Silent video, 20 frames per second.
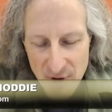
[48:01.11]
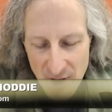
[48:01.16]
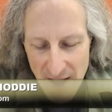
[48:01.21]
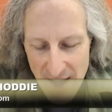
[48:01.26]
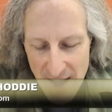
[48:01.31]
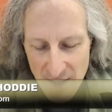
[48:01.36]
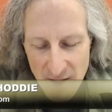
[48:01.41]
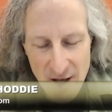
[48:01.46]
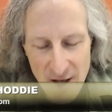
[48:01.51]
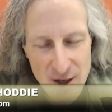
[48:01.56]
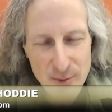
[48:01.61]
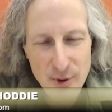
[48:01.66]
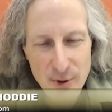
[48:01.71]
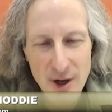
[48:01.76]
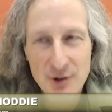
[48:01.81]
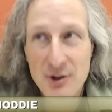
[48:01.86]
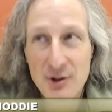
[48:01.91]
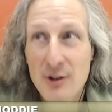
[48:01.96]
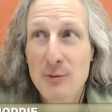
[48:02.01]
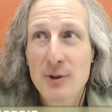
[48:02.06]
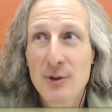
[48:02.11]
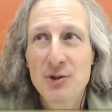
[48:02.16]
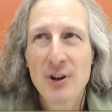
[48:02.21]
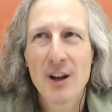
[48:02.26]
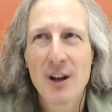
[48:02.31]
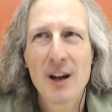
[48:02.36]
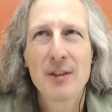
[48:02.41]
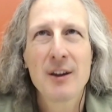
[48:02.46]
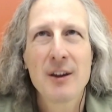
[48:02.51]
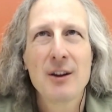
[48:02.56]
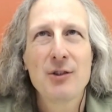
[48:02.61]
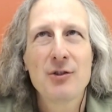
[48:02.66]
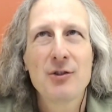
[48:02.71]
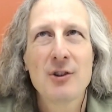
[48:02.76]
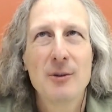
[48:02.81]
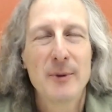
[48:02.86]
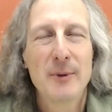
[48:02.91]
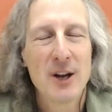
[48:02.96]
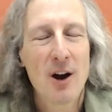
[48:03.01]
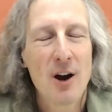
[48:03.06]
the hang glider project, which I, I think is
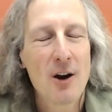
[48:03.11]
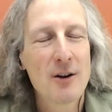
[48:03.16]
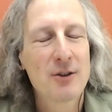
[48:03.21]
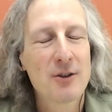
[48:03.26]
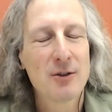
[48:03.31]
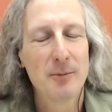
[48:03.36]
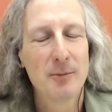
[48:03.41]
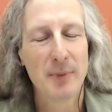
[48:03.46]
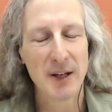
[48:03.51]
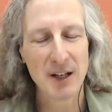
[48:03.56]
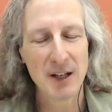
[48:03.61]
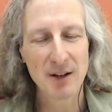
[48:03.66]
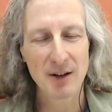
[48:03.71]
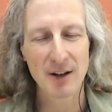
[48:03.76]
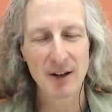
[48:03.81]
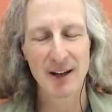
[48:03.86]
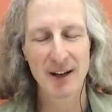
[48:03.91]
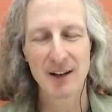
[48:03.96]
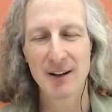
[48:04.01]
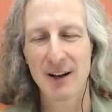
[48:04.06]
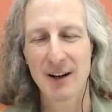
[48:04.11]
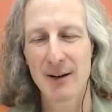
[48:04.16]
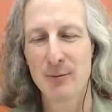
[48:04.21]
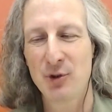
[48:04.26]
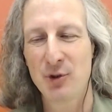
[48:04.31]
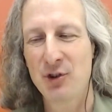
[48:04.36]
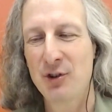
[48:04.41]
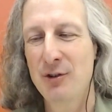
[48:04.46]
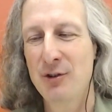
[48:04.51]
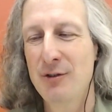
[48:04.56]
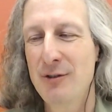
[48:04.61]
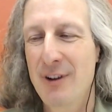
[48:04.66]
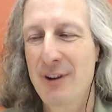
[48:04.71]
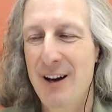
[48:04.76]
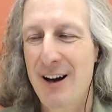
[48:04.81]
going to be hard to beat anytime soon.